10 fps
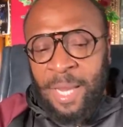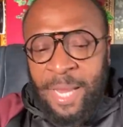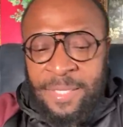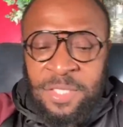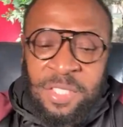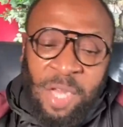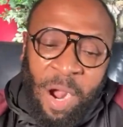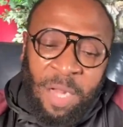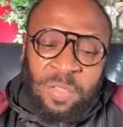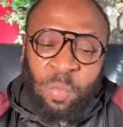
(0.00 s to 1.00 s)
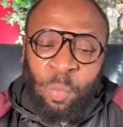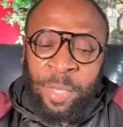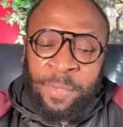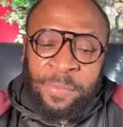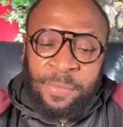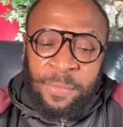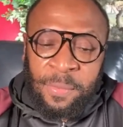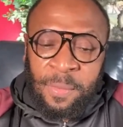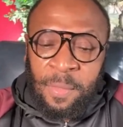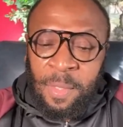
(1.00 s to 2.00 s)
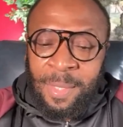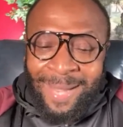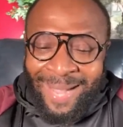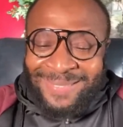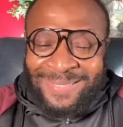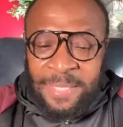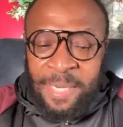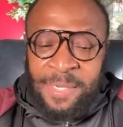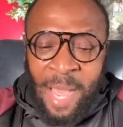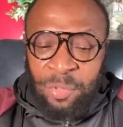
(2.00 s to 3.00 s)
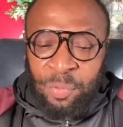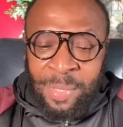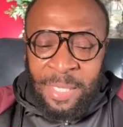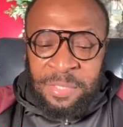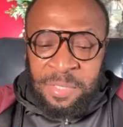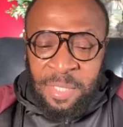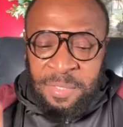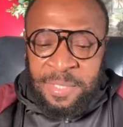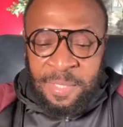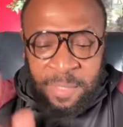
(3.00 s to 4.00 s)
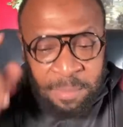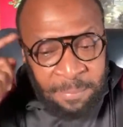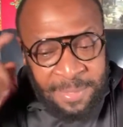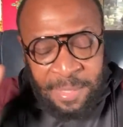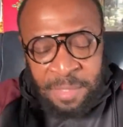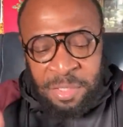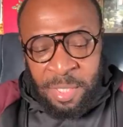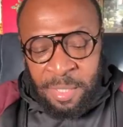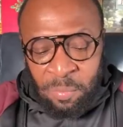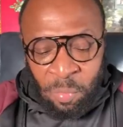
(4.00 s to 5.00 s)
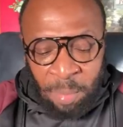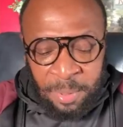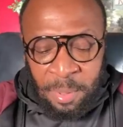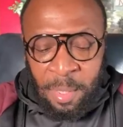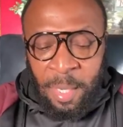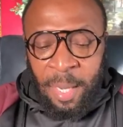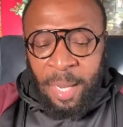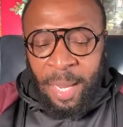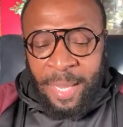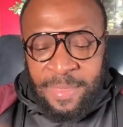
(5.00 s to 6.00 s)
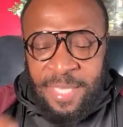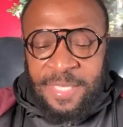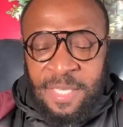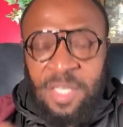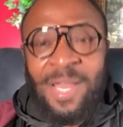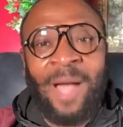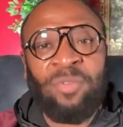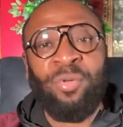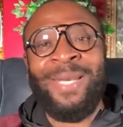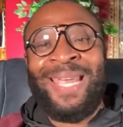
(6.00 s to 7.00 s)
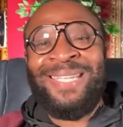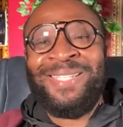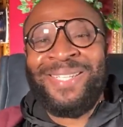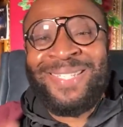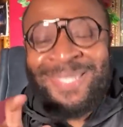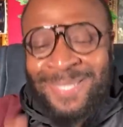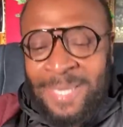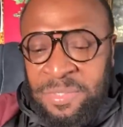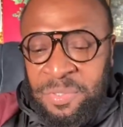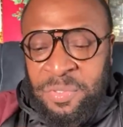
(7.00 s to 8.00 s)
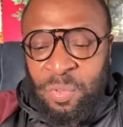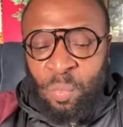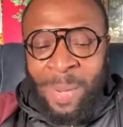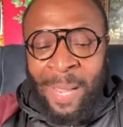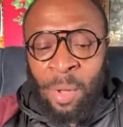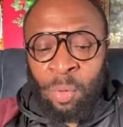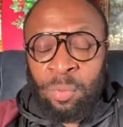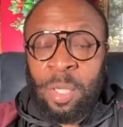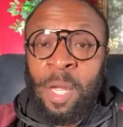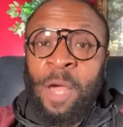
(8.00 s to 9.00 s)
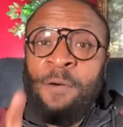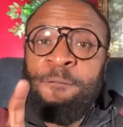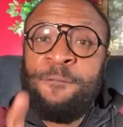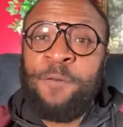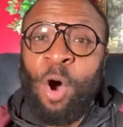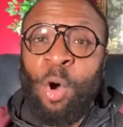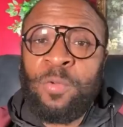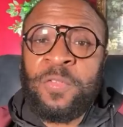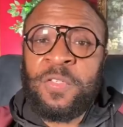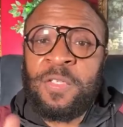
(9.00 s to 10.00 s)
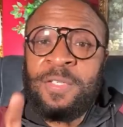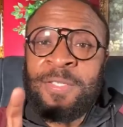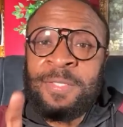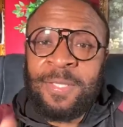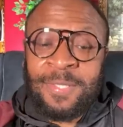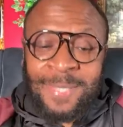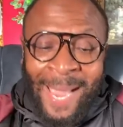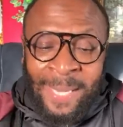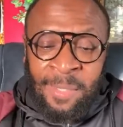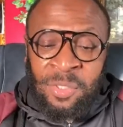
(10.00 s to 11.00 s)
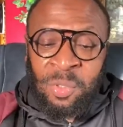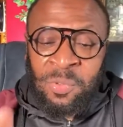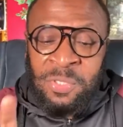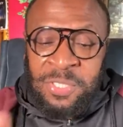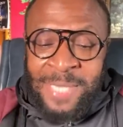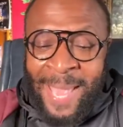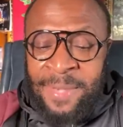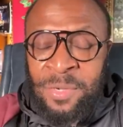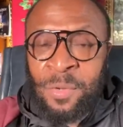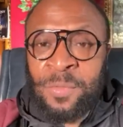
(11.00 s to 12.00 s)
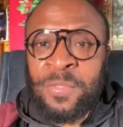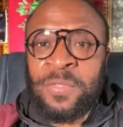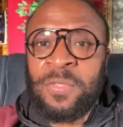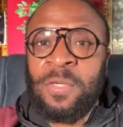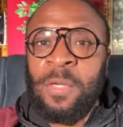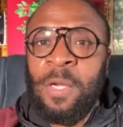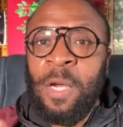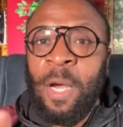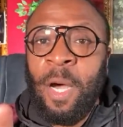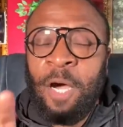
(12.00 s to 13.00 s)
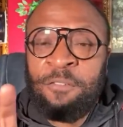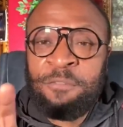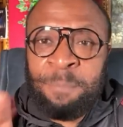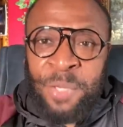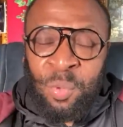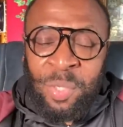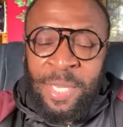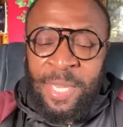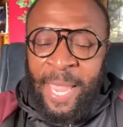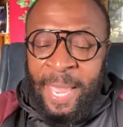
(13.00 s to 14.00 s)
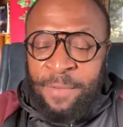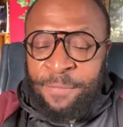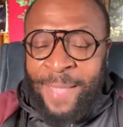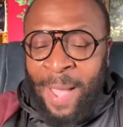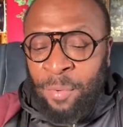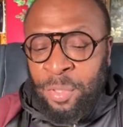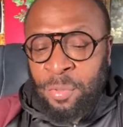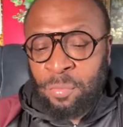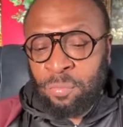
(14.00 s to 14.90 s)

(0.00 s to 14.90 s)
It starts with constant indoctrination intended to miseducate the woman. And this indoctrination centers around false societal standards of beauty and value